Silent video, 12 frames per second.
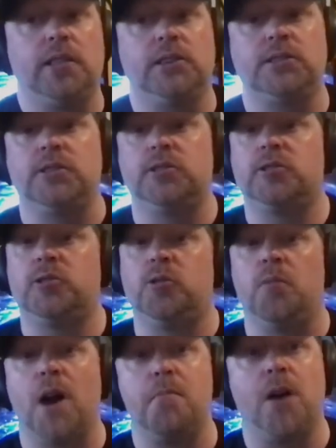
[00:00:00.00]
listens to
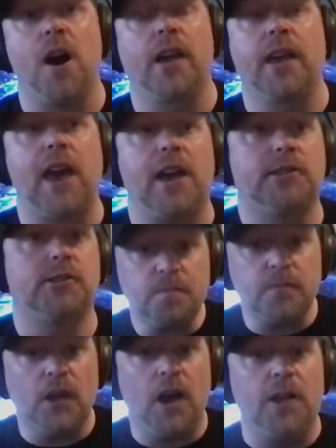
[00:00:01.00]
my podcast.
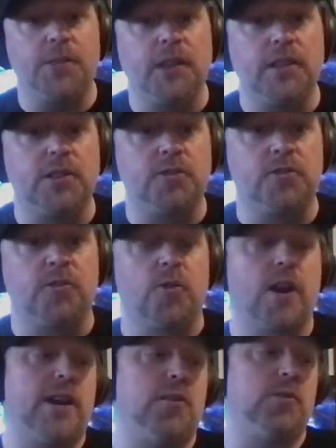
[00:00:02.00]
I think this is
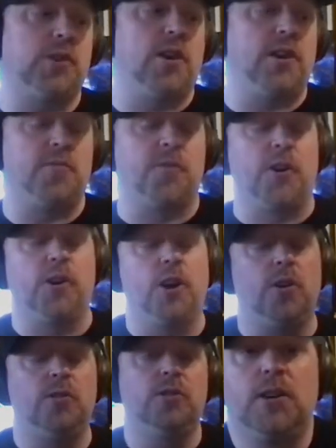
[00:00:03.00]
great with Clay
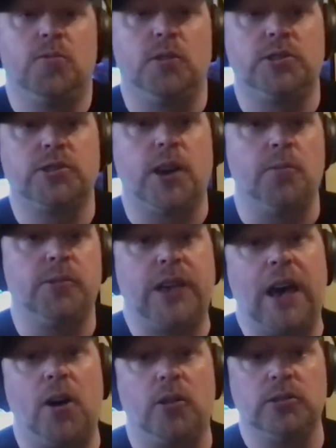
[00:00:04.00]
Inferno, which comes
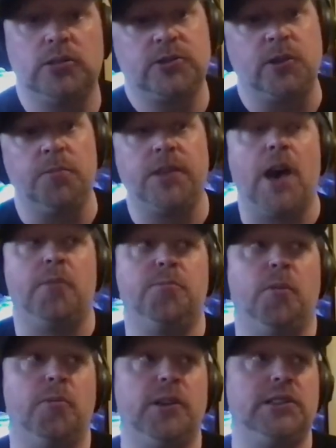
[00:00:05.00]
out sometimes,
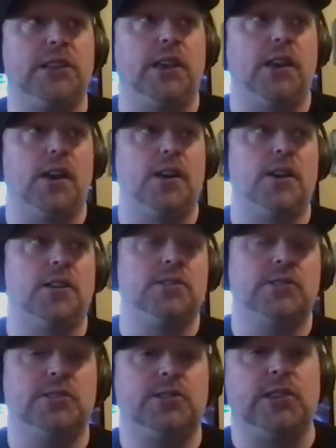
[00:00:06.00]
but we did
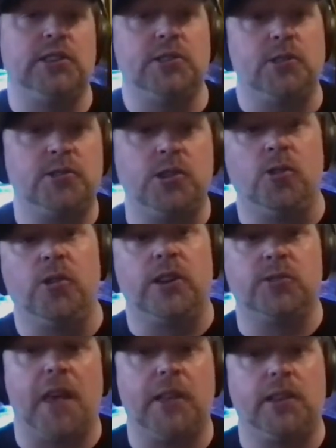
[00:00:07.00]
season 2 and
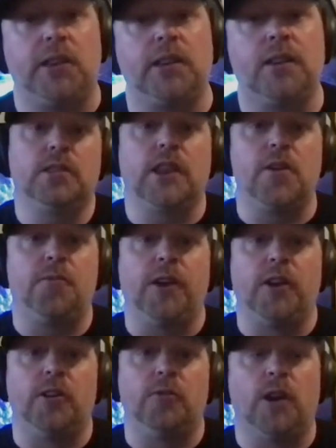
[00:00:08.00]
it's ended. Then I
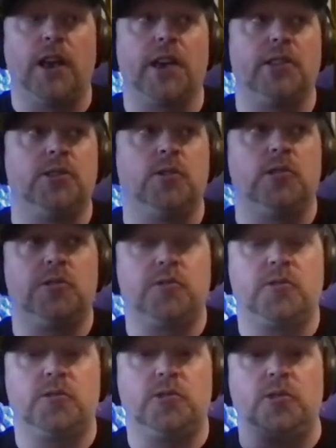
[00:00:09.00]
figured what I could do is
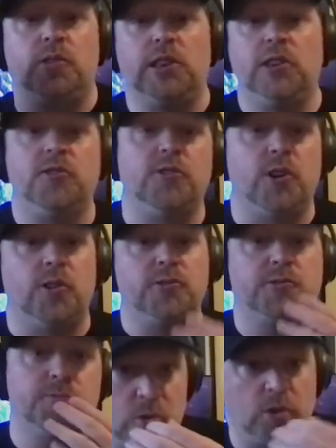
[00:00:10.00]
do these
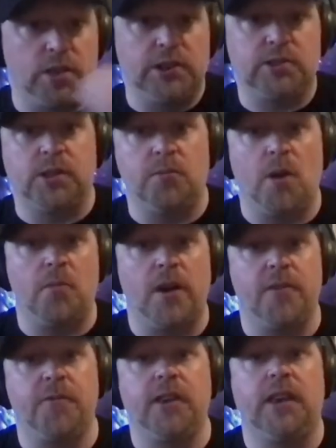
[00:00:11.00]
shows, release them on my
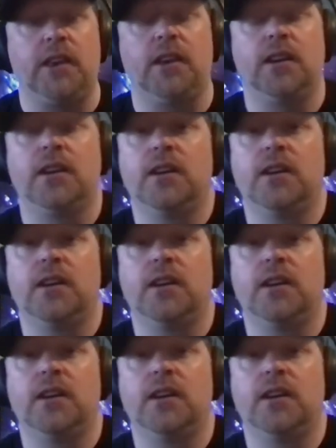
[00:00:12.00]
feed